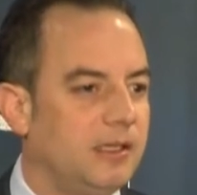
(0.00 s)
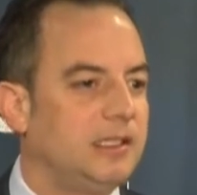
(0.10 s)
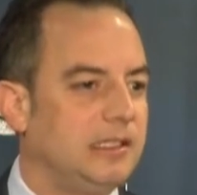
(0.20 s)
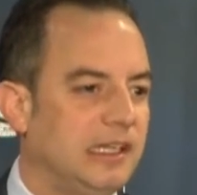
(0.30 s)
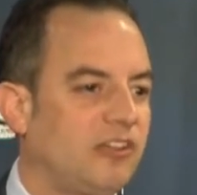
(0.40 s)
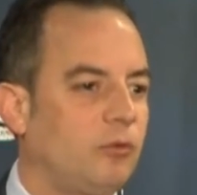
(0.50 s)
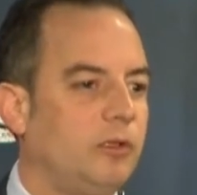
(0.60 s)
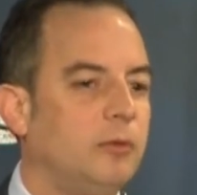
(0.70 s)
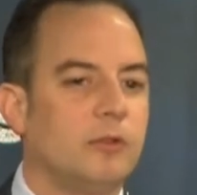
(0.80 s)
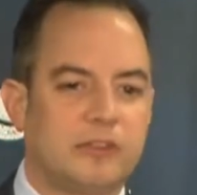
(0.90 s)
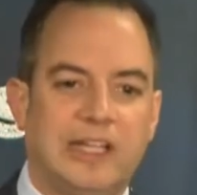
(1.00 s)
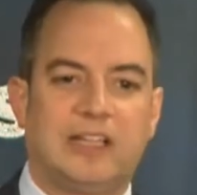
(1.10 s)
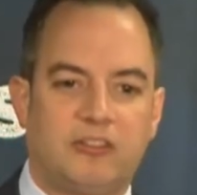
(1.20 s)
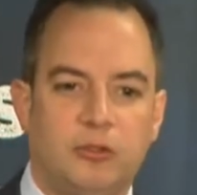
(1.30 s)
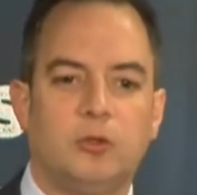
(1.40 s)
and yes, we will
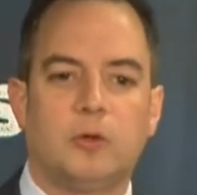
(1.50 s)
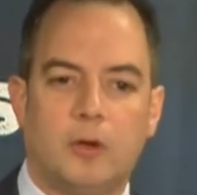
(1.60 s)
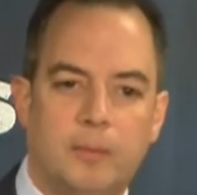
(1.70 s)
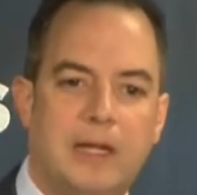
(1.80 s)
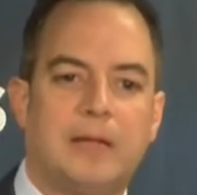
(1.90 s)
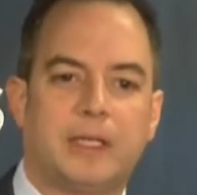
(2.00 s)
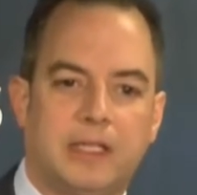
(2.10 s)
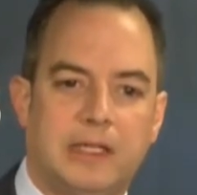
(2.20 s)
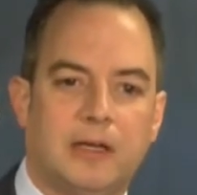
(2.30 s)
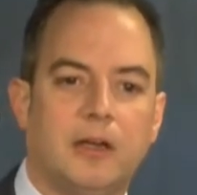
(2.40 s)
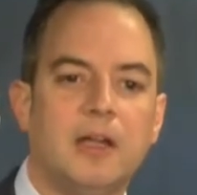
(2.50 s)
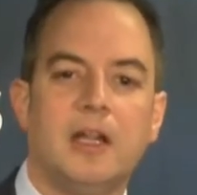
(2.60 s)
tattoo Obamacare